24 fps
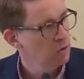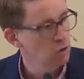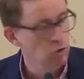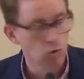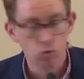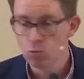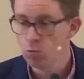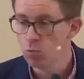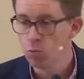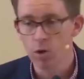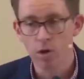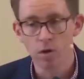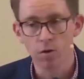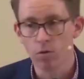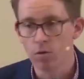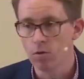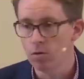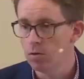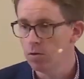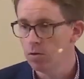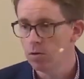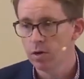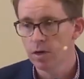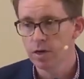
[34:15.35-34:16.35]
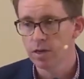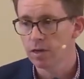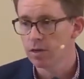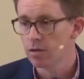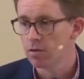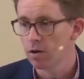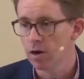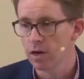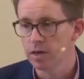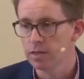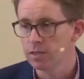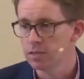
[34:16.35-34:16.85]
You will in
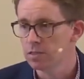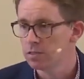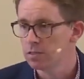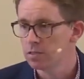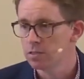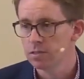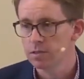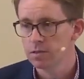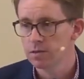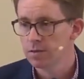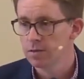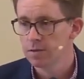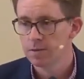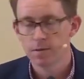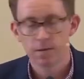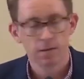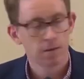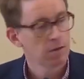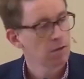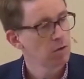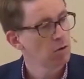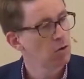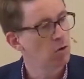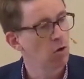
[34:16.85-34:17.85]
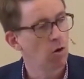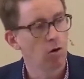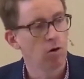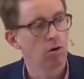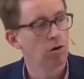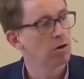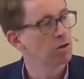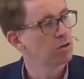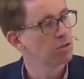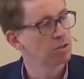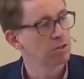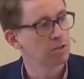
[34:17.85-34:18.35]
Christ
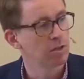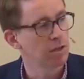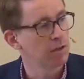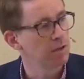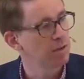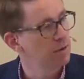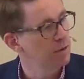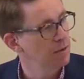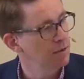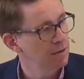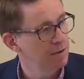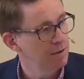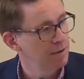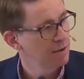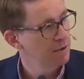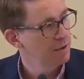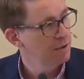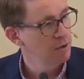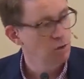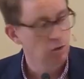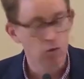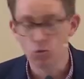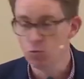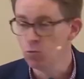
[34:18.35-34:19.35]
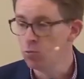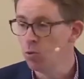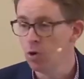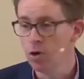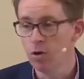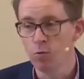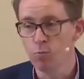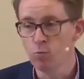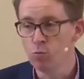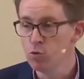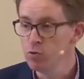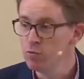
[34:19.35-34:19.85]
conquer sin. You
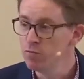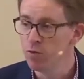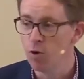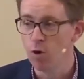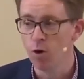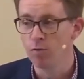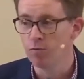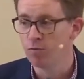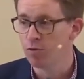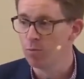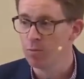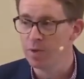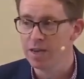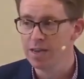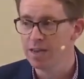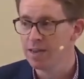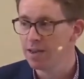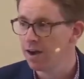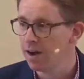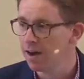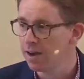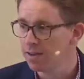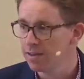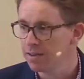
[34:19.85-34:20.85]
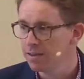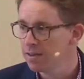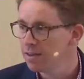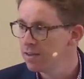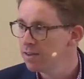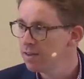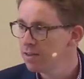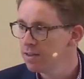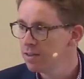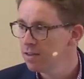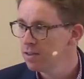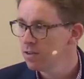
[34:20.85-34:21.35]
will move on from Ai.
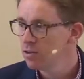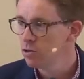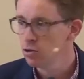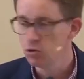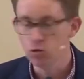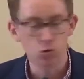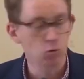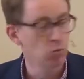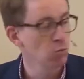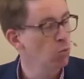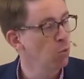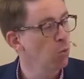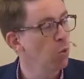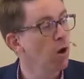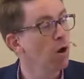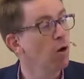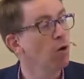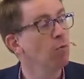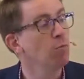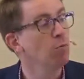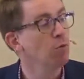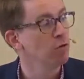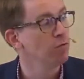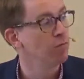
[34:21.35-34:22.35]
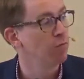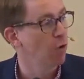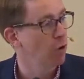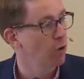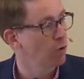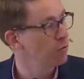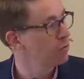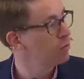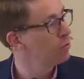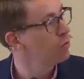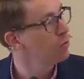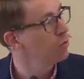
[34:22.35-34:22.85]
You will move
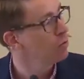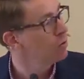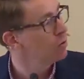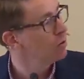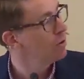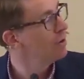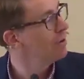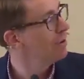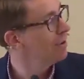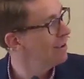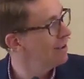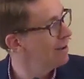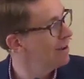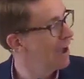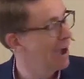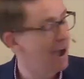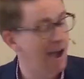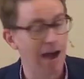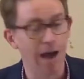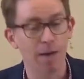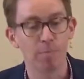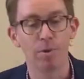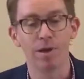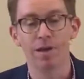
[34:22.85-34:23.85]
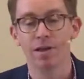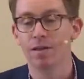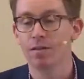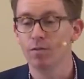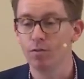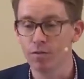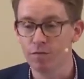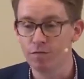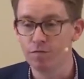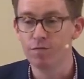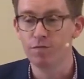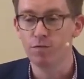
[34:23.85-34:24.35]
on to inhabit
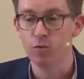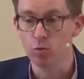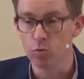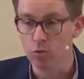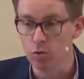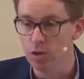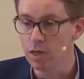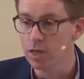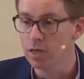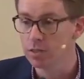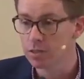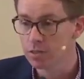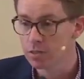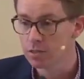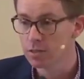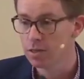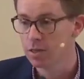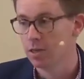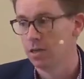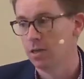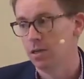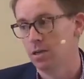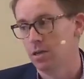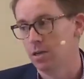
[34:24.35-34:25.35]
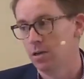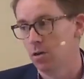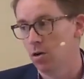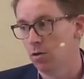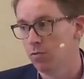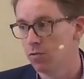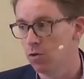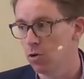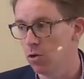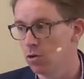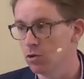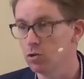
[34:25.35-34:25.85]
the fullness
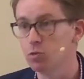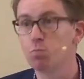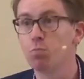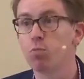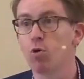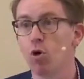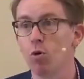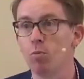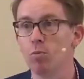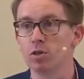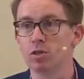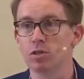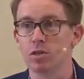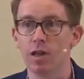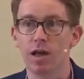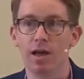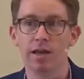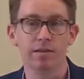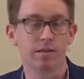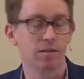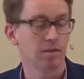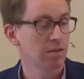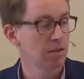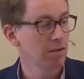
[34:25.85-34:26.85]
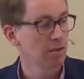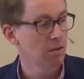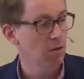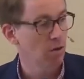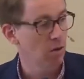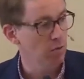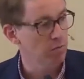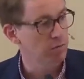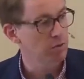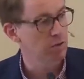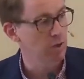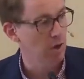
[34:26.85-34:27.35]
of God's promised land
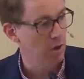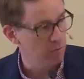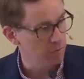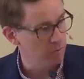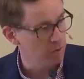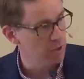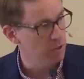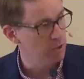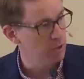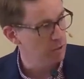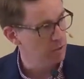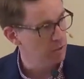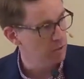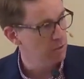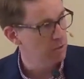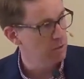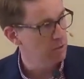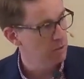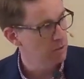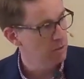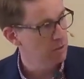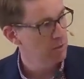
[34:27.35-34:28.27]
of salvation.